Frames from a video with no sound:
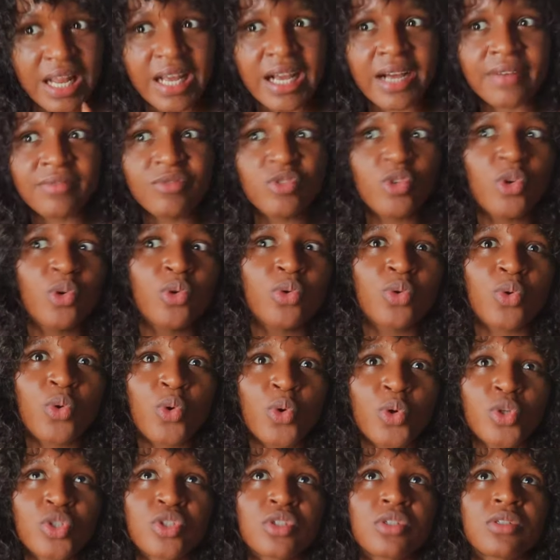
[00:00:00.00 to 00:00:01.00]
Like, I've not
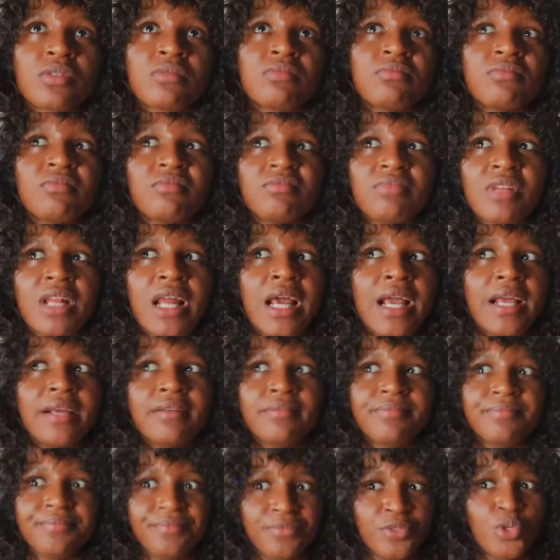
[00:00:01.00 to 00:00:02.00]
cooked,
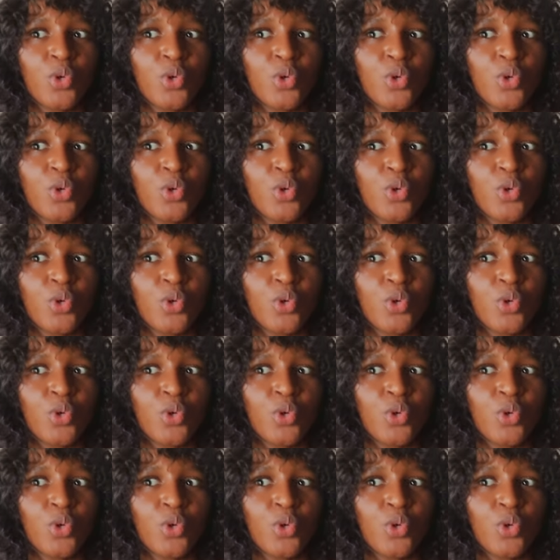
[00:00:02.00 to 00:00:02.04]
like,